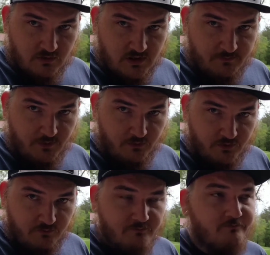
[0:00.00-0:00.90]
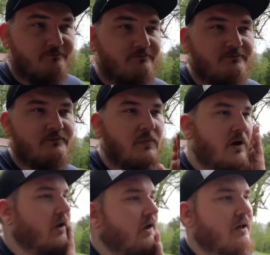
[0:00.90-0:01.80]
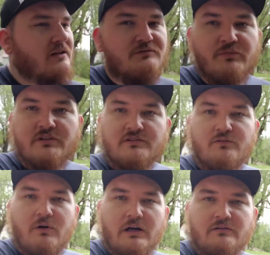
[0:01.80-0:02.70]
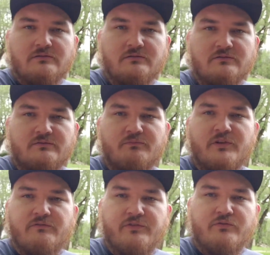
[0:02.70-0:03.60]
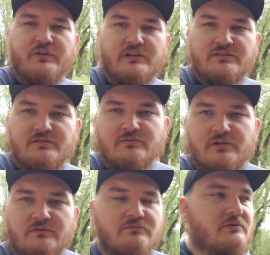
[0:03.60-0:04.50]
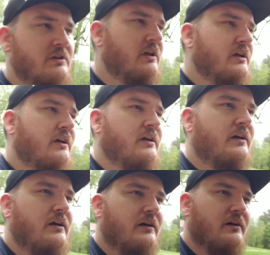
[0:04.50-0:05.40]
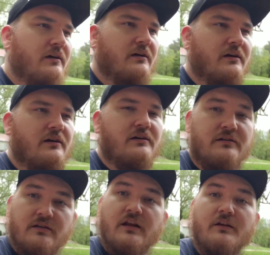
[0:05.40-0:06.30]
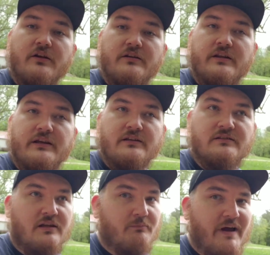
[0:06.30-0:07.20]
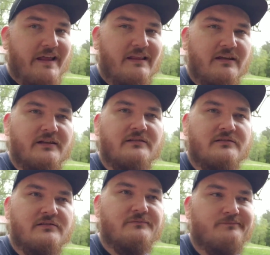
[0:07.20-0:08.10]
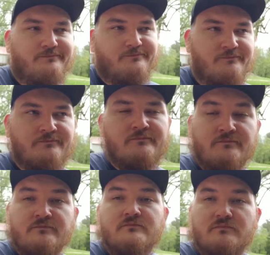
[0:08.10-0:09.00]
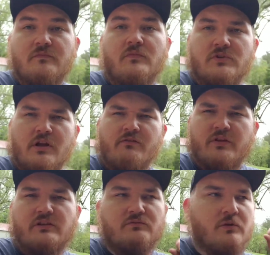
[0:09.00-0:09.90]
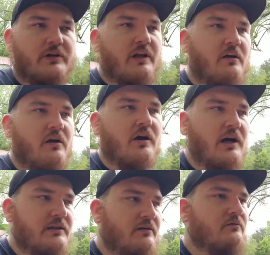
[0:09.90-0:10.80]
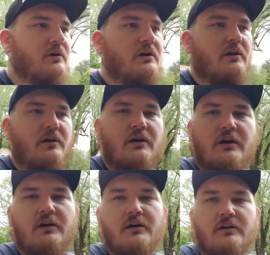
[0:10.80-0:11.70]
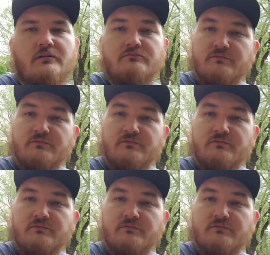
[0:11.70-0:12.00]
What's up, YouTube? It's been a little while. Been a few things going on. A lot of good things, a lot of bad things. Everything's working out all right, though.